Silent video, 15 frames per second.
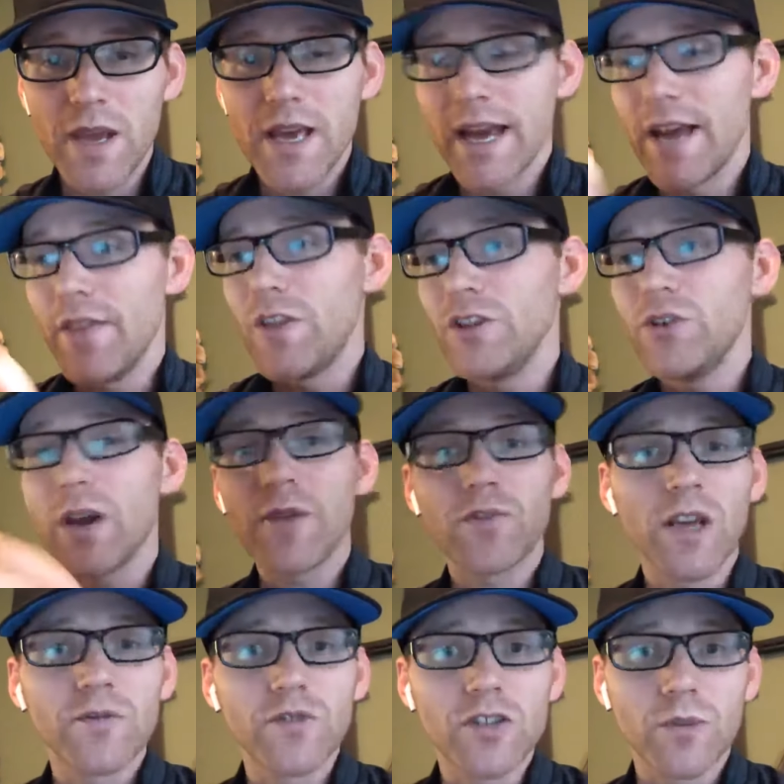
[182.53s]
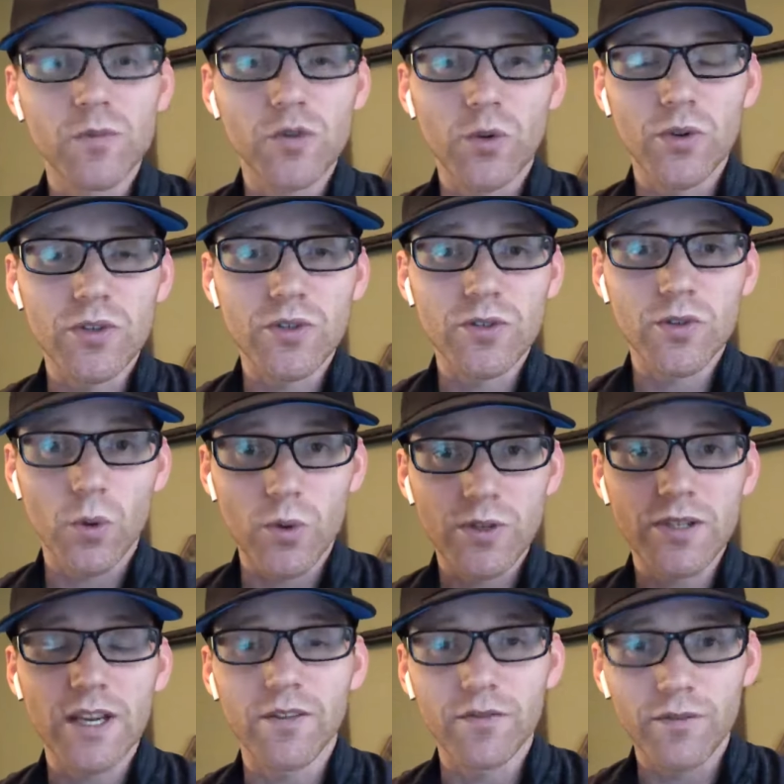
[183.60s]
and then you have to have some sort of
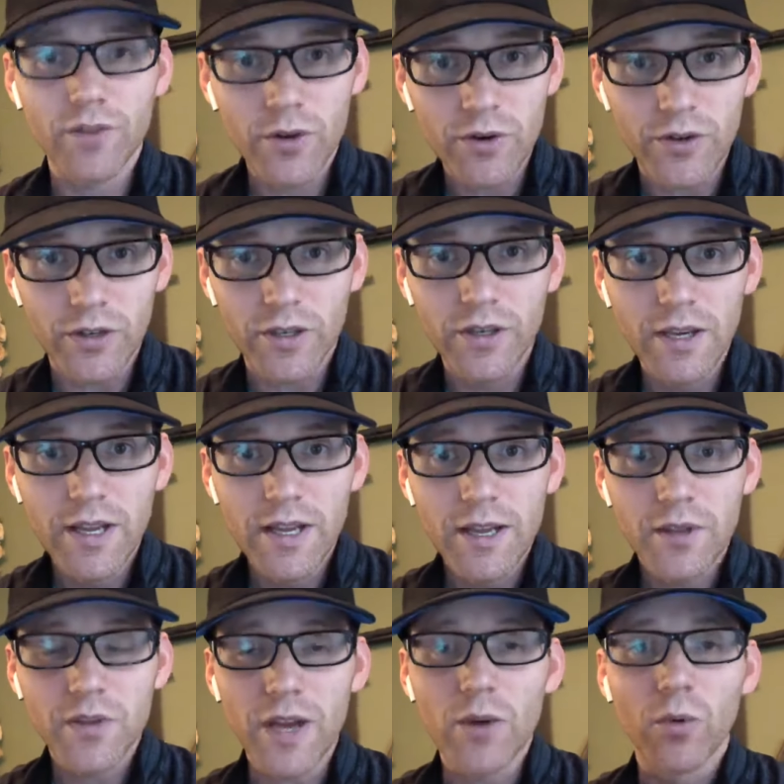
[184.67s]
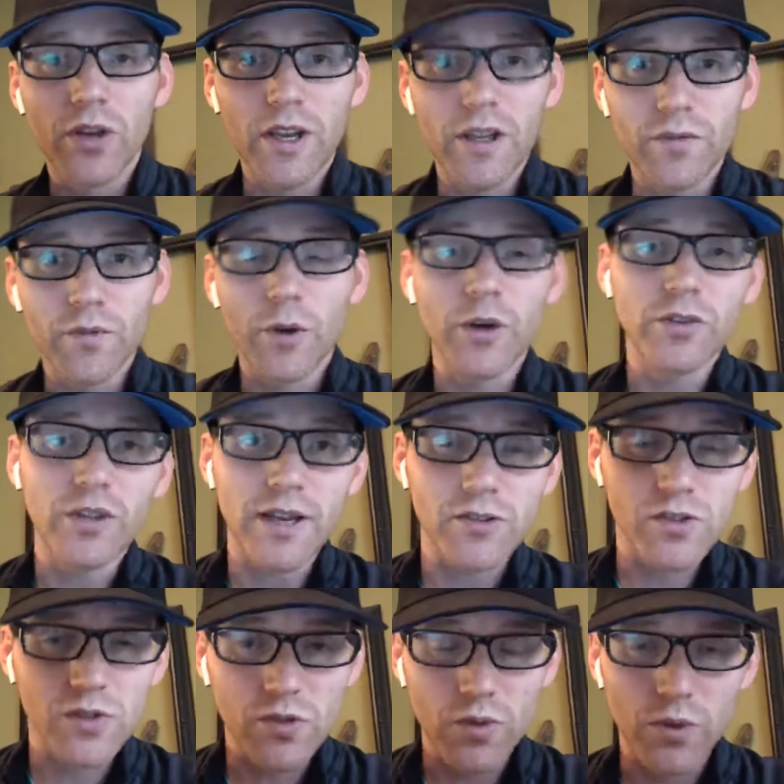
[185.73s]
source converter that will convert that
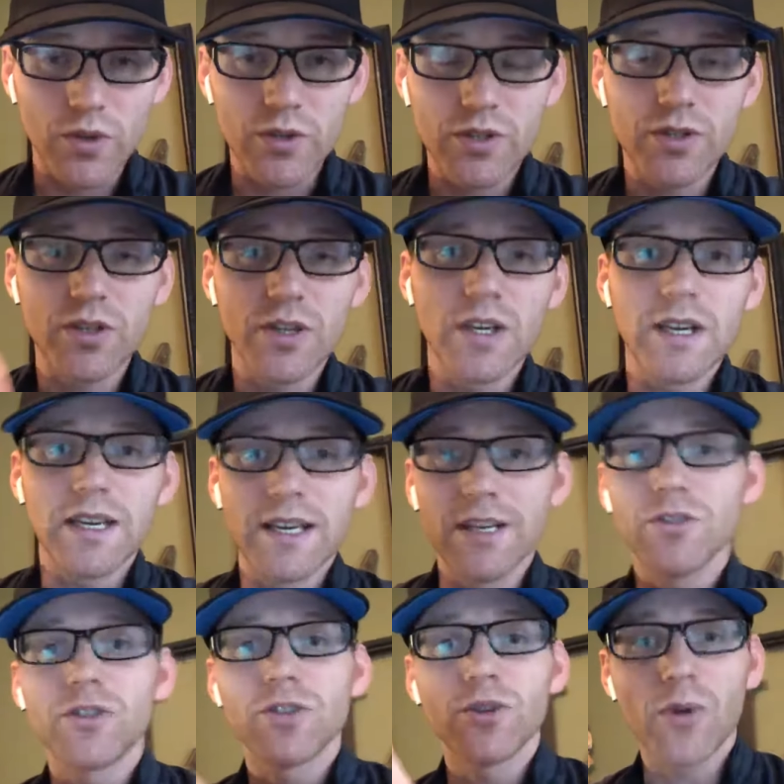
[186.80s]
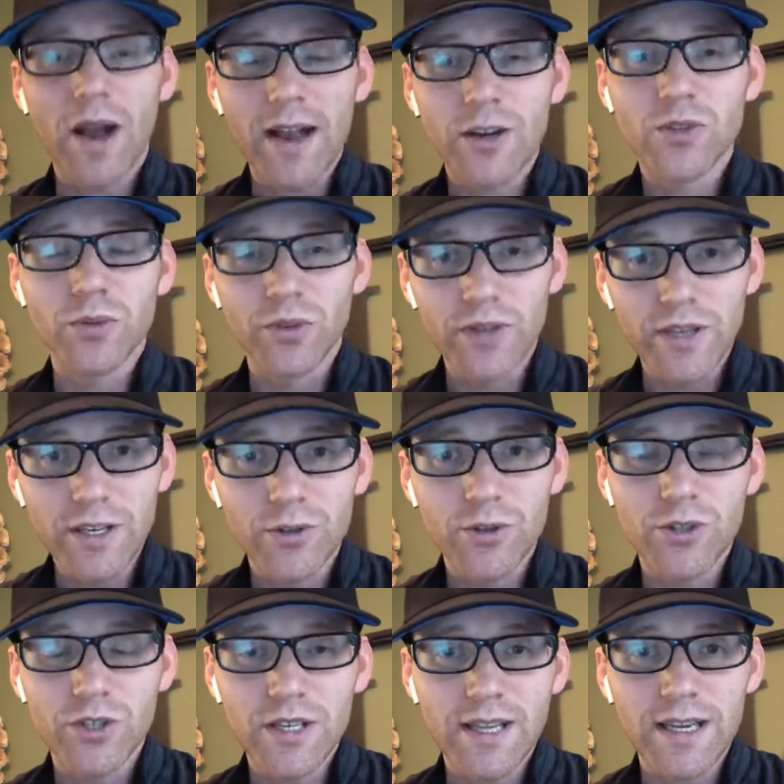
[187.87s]
source into actual
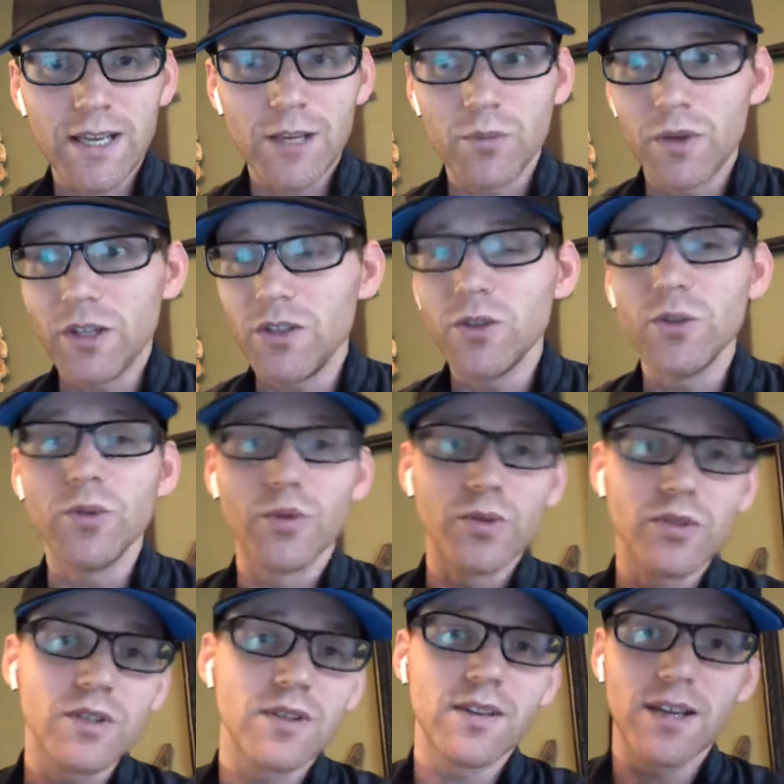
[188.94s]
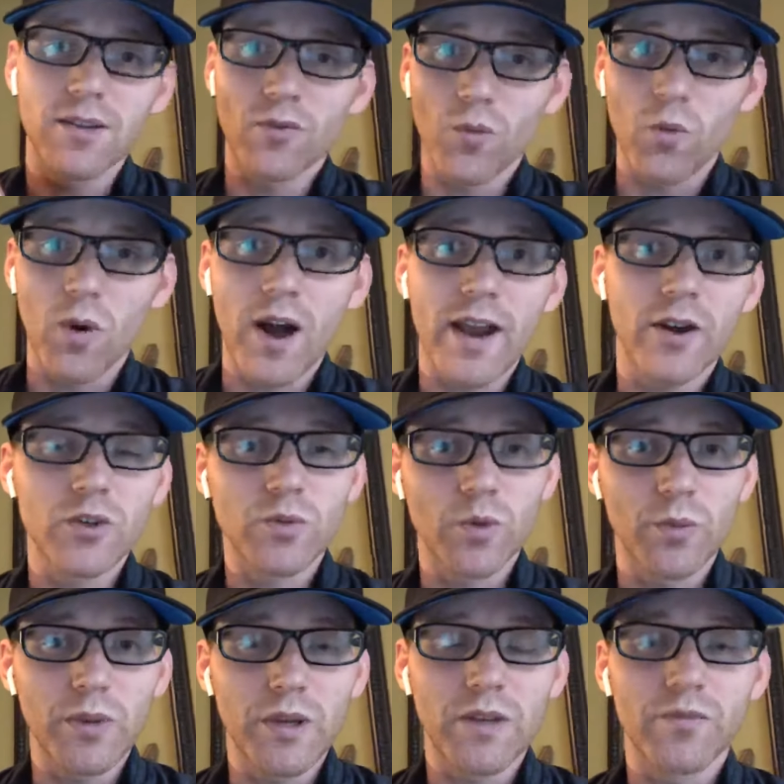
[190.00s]
energy that can be used. Then wires will
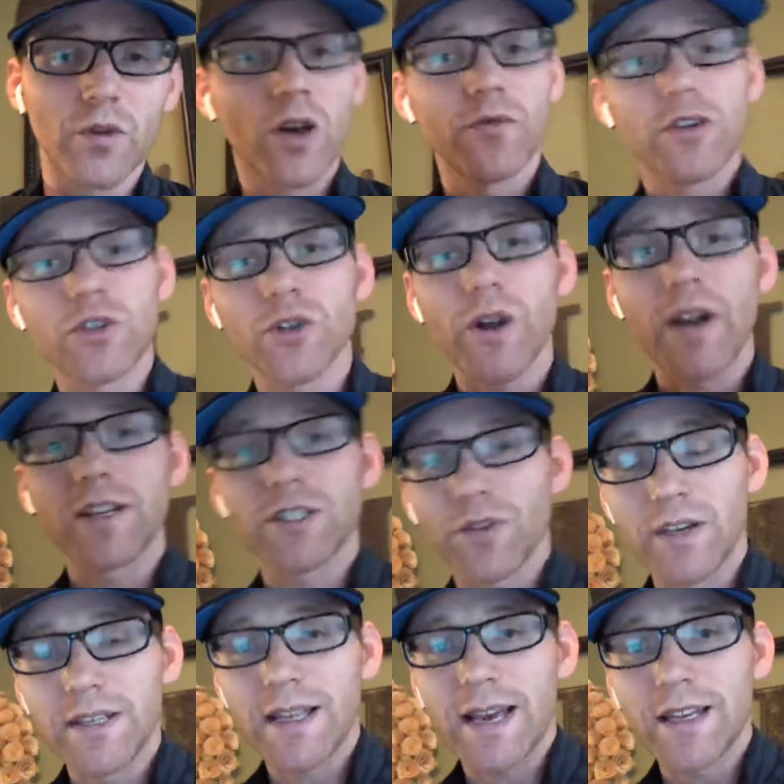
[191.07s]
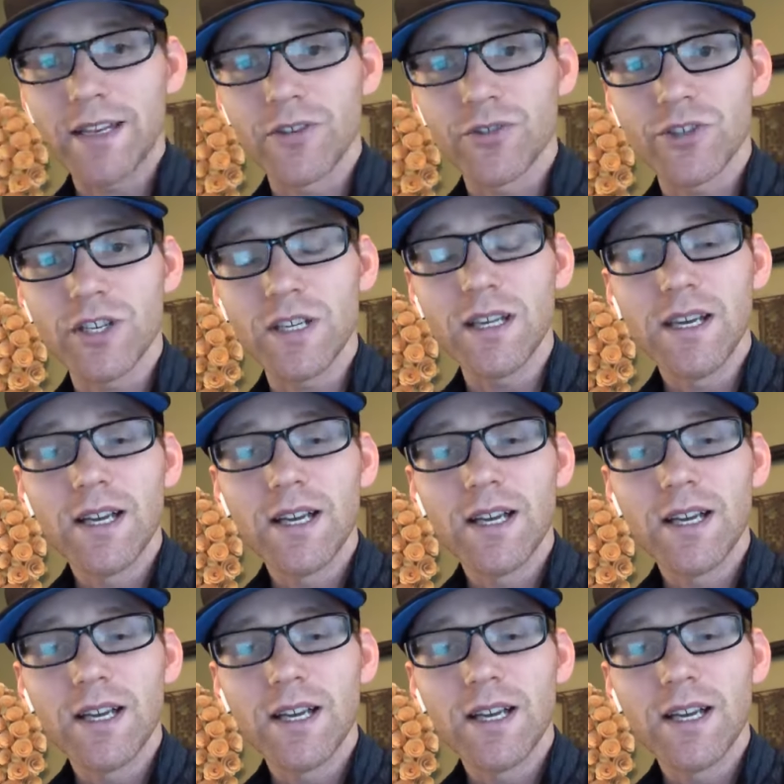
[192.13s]
be involved in transferring that energy